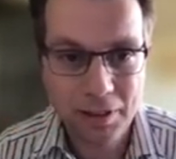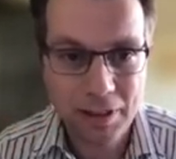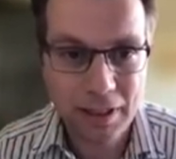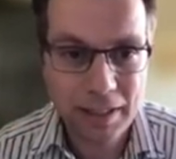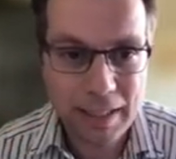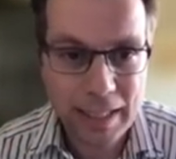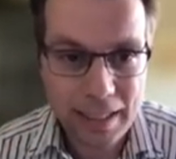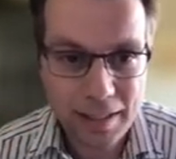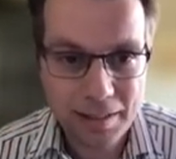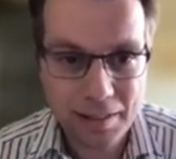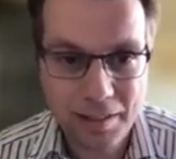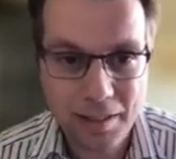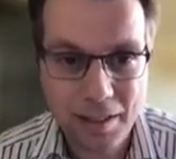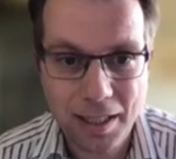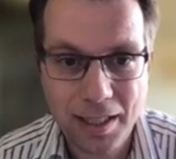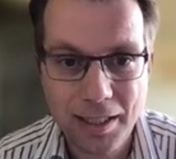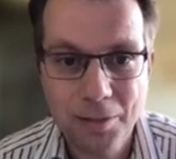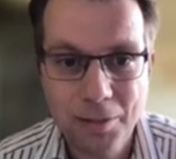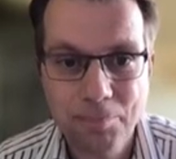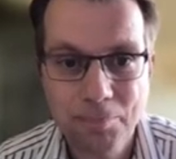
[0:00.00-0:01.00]
next
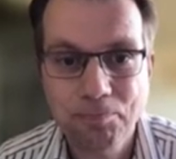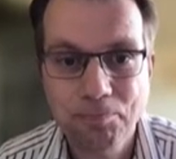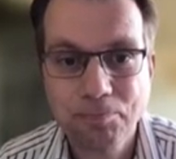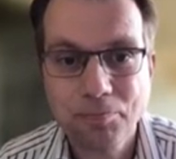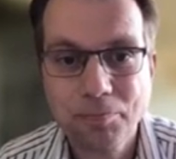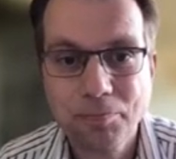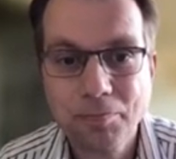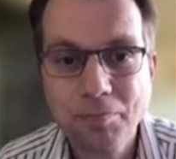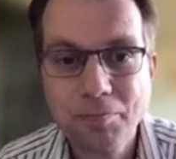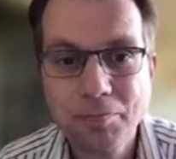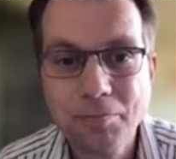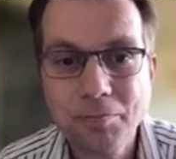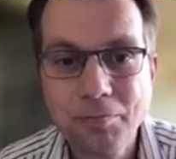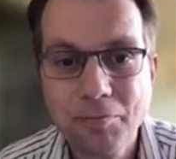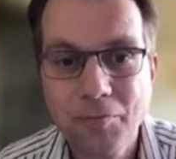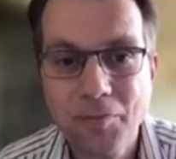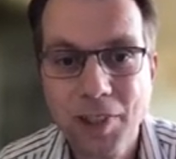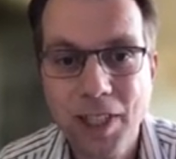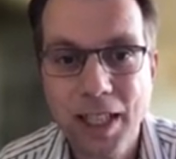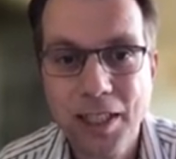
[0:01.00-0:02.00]
slide
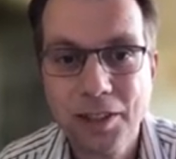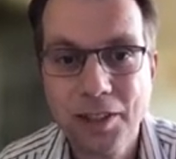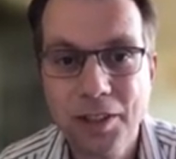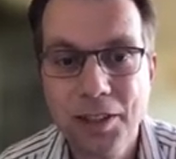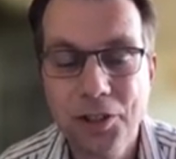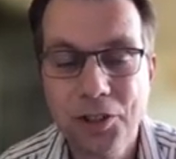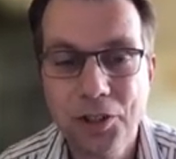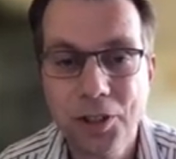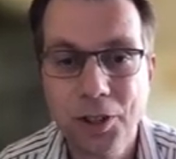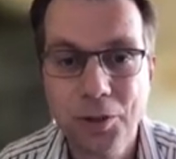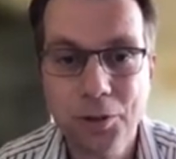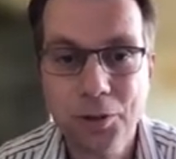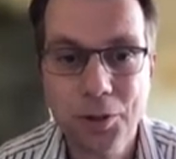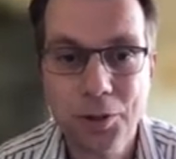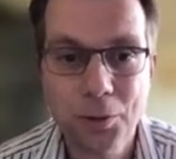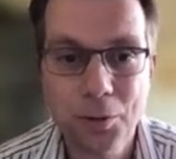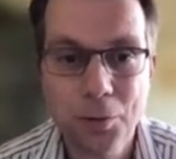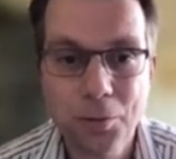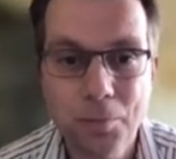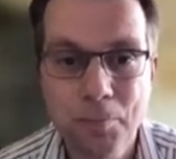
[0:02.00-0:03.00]
actually shows
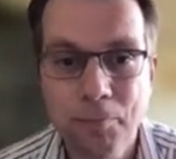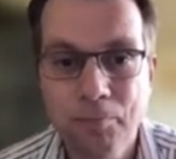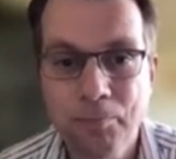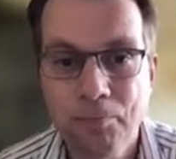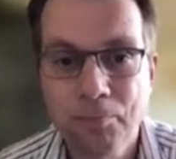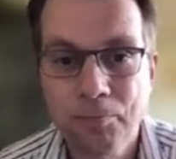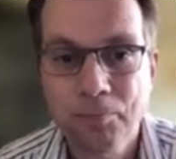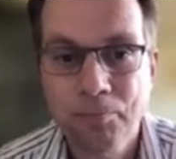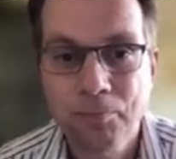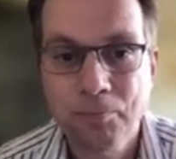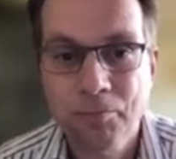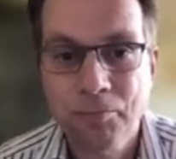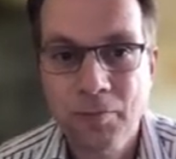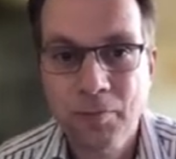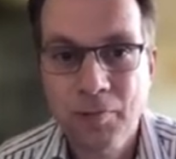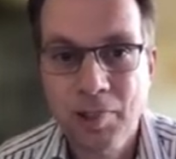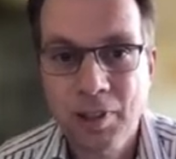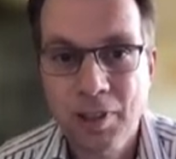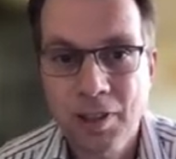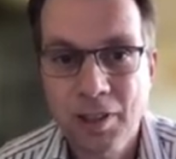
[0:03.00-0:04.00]
you
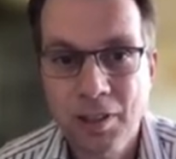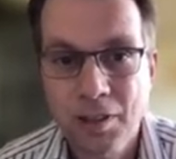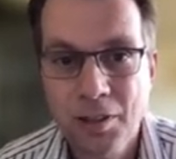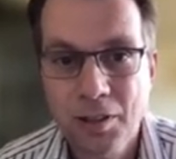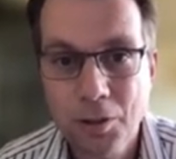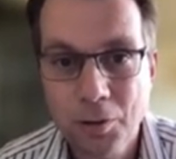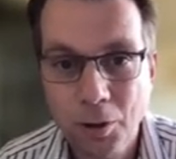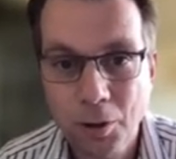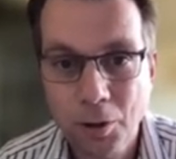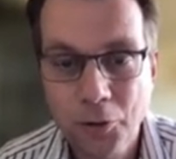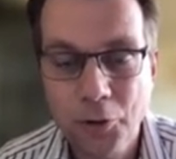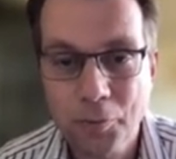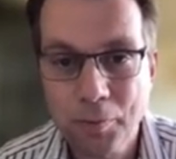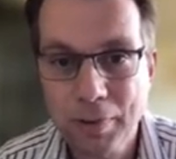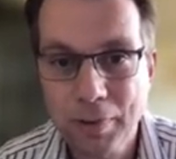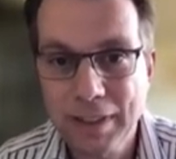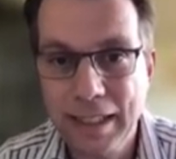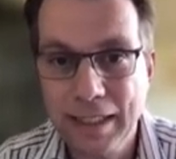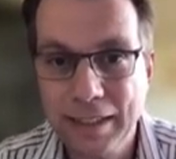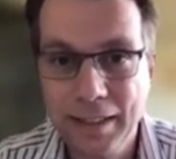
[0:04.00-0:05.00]
the growth of
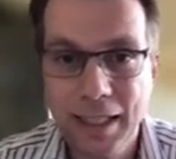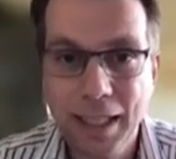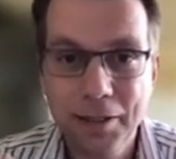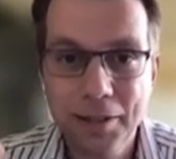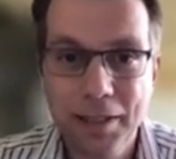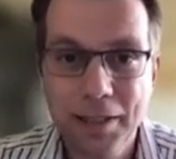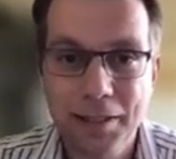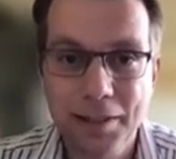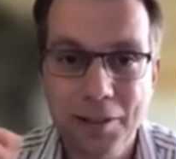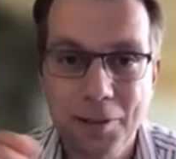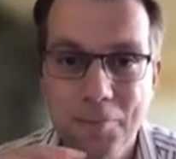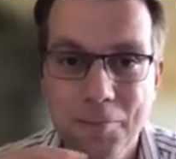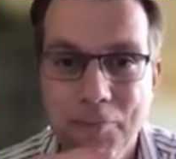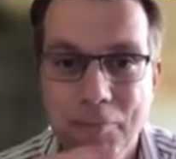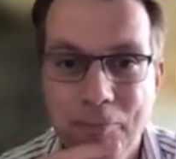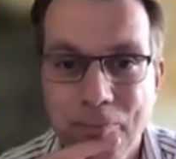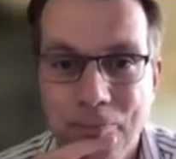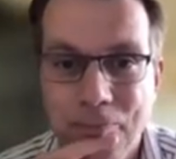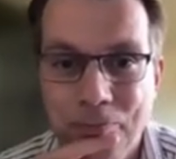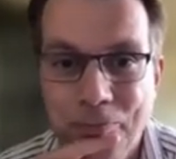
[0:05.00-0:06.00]
protected areas
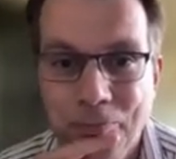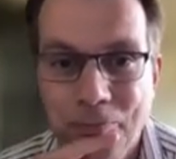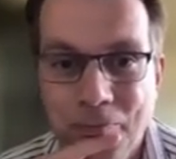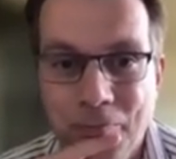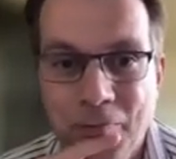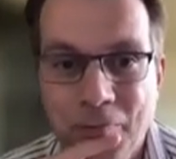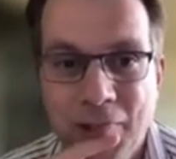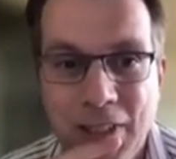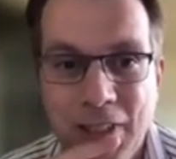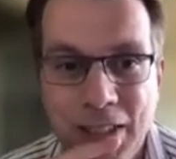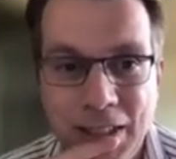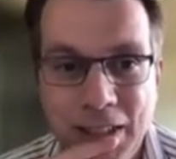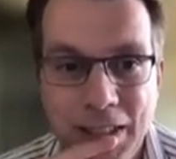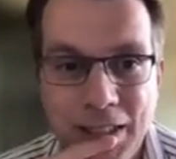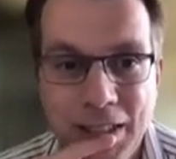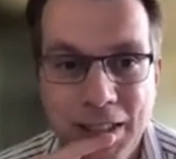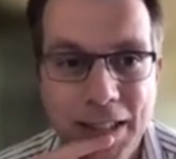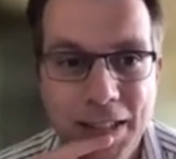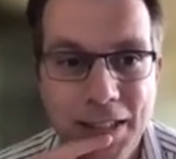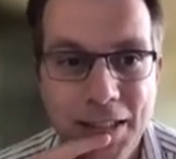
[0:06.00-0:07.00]

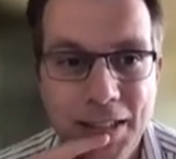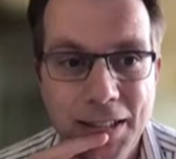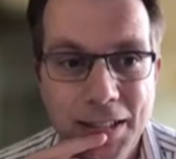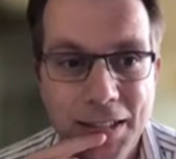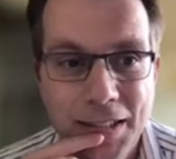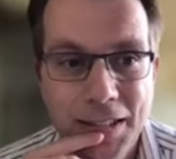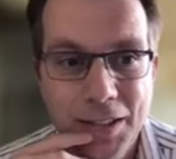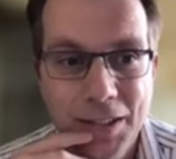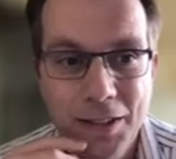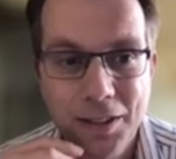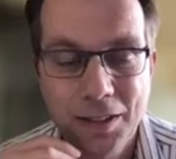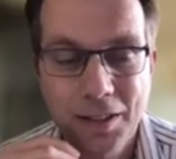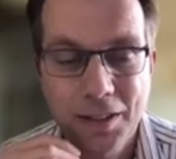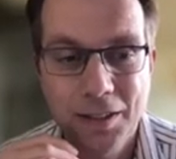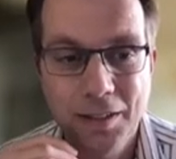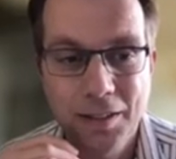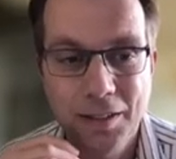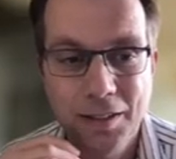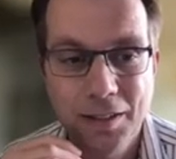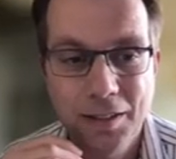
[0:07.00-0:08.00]
since
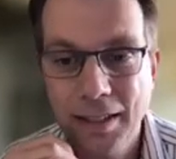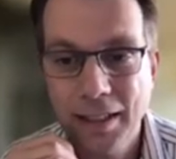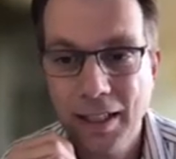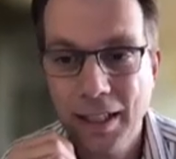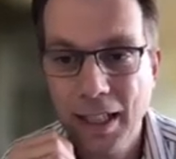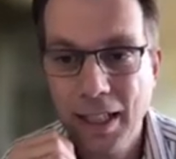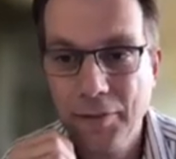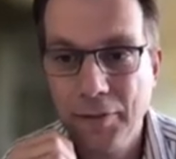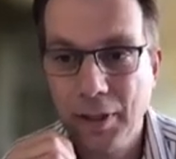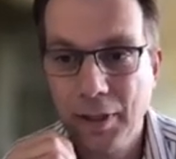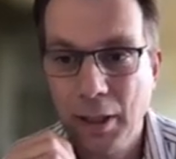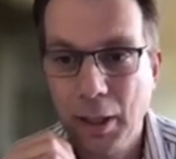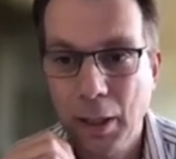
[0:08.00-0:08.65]
nineteen eleven.